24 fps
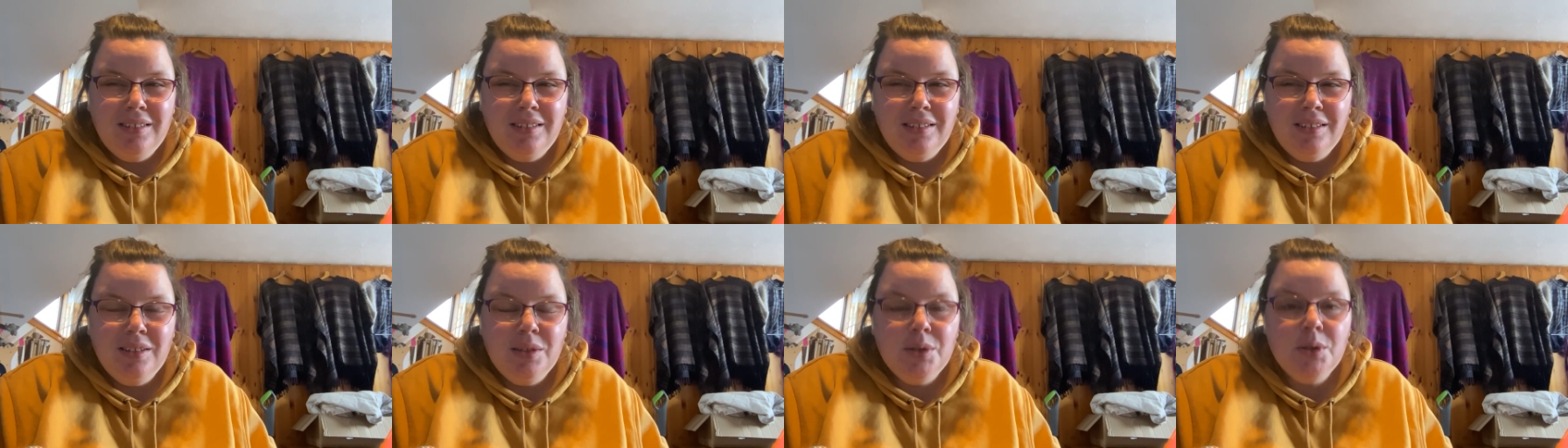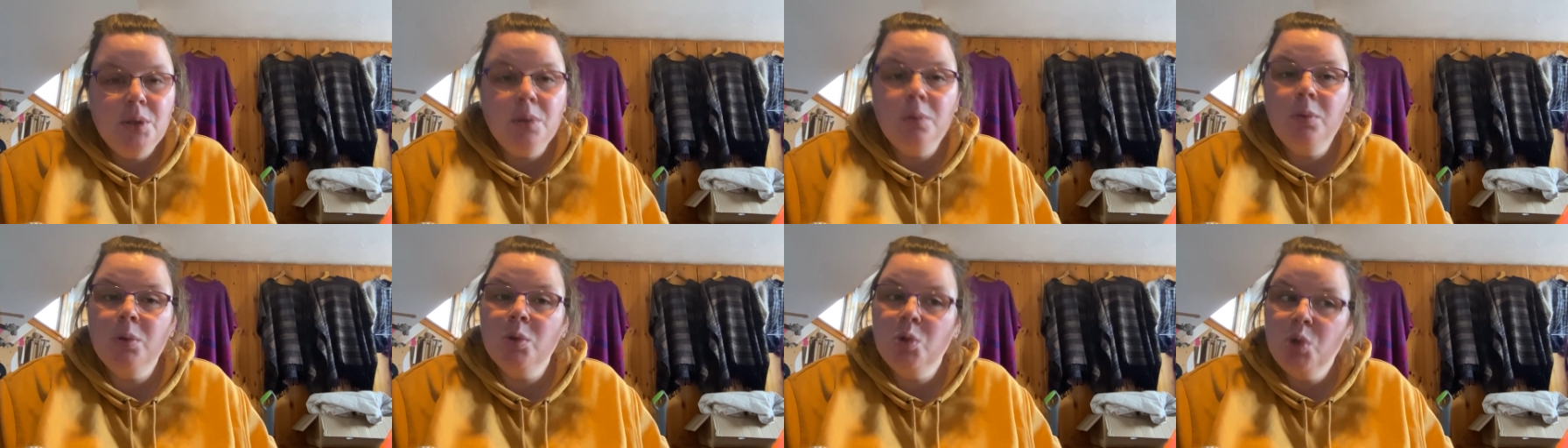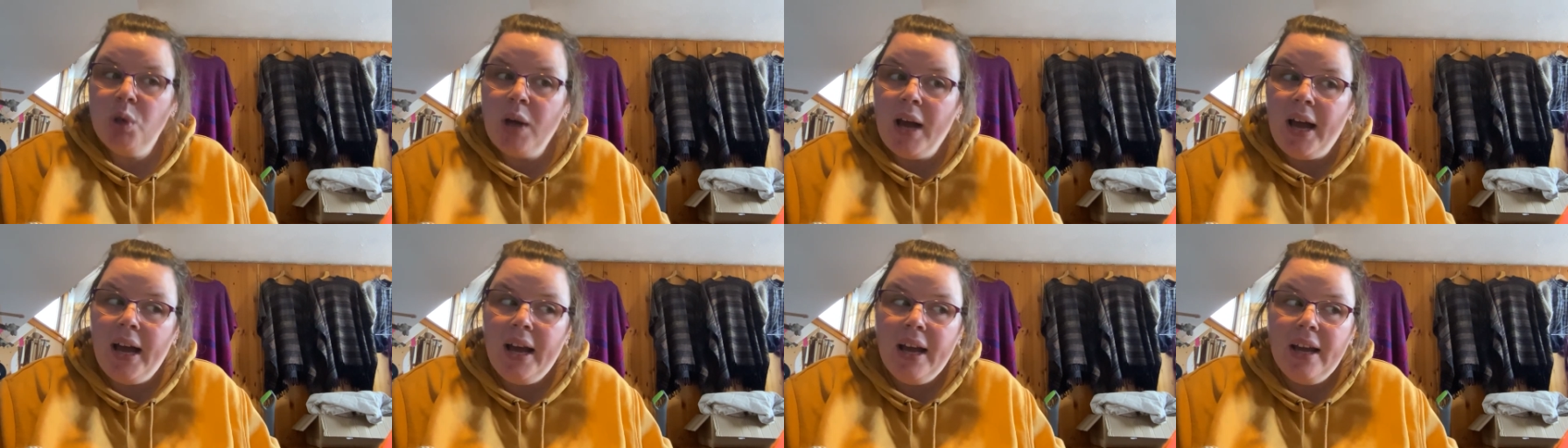So we'll
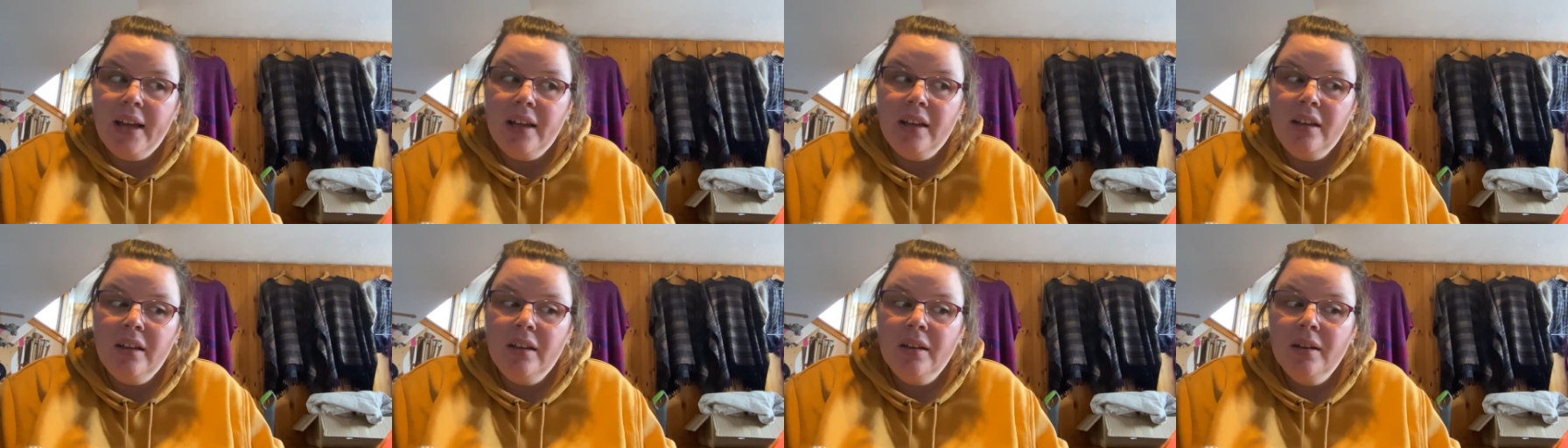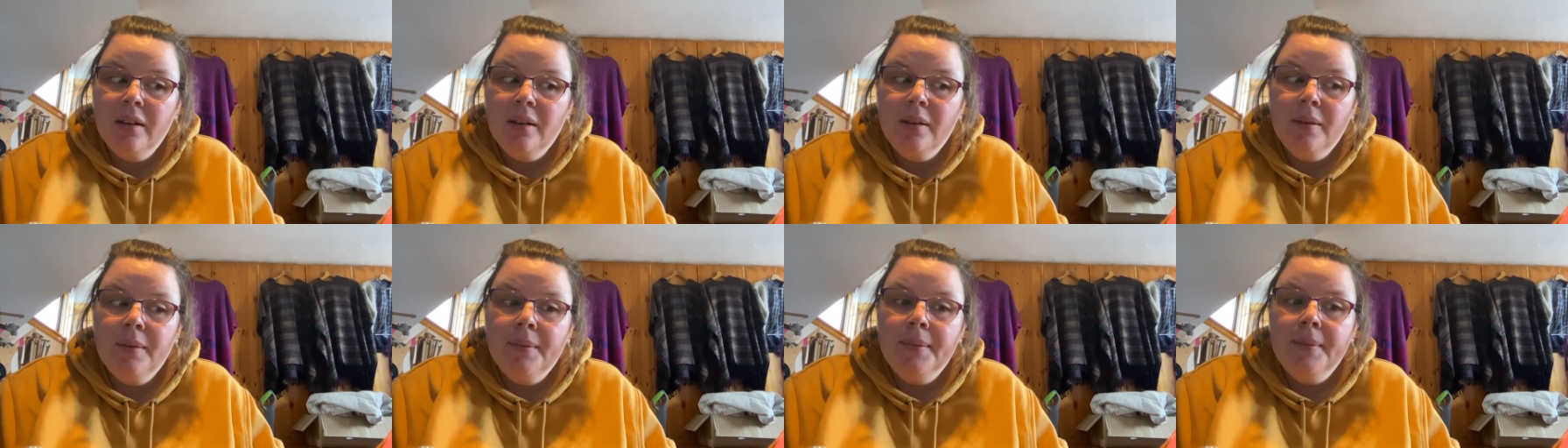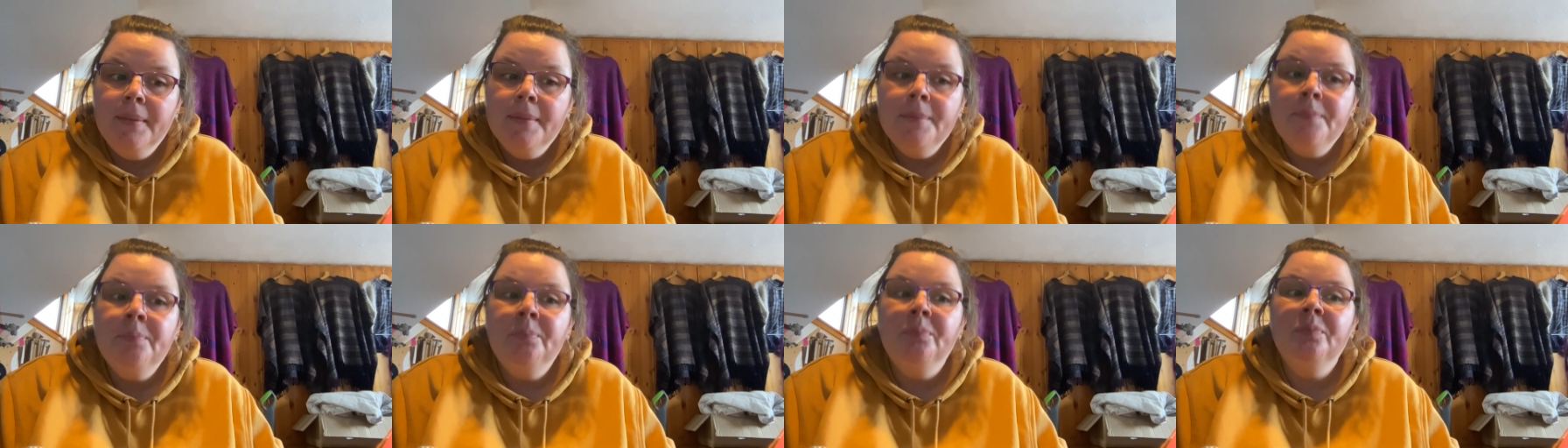try
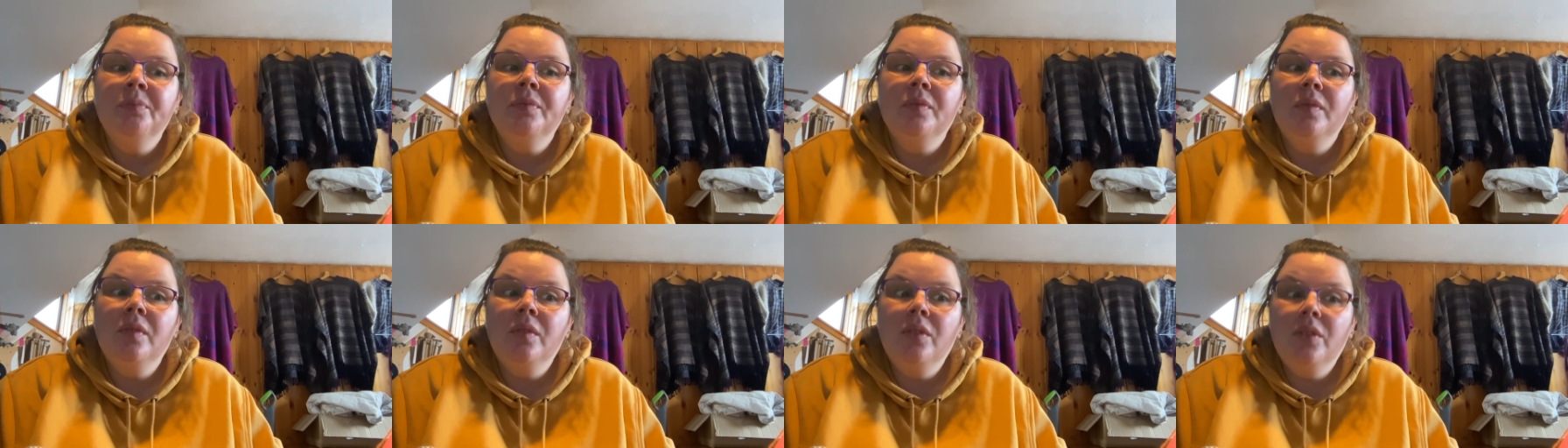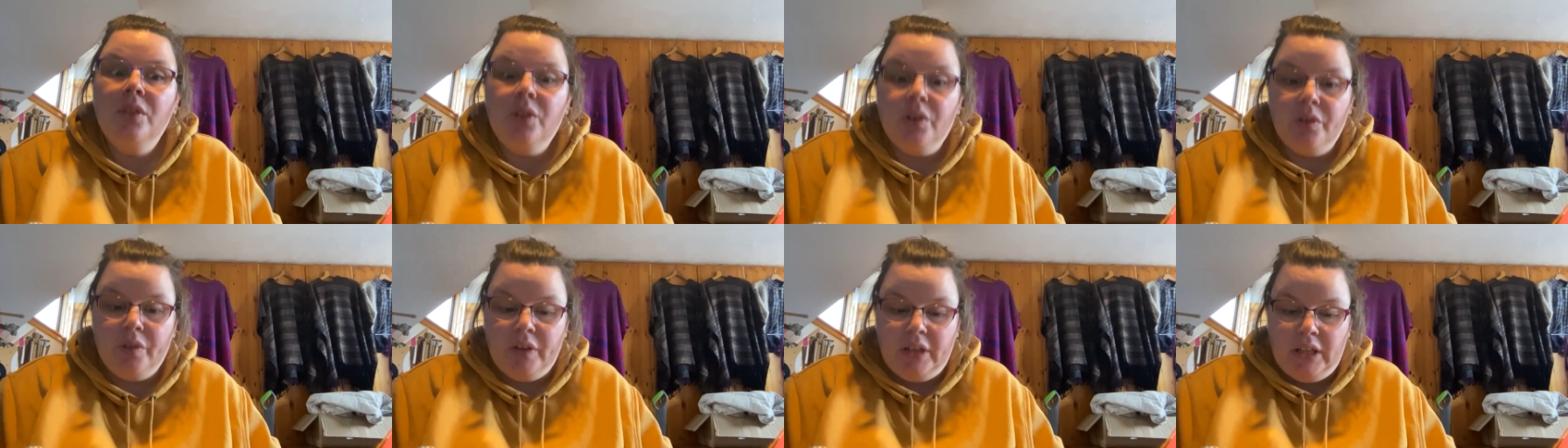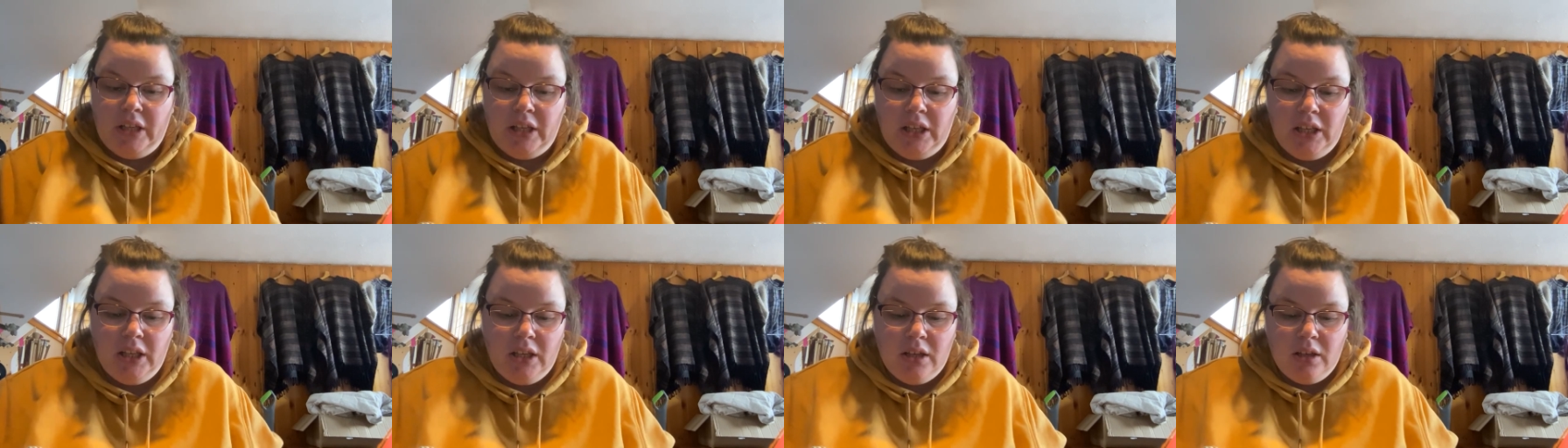
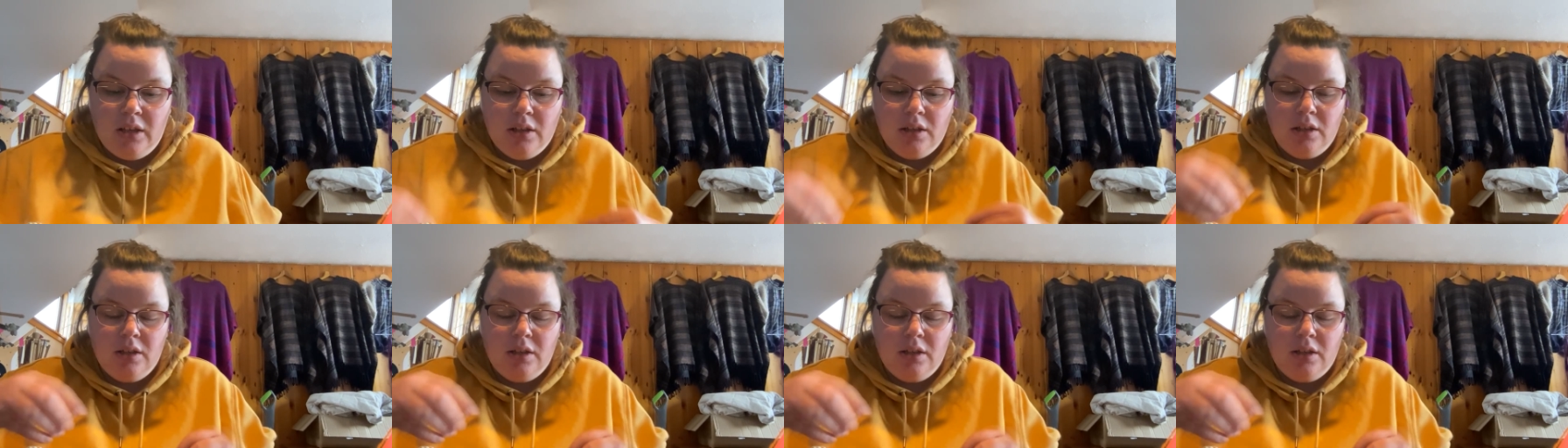3,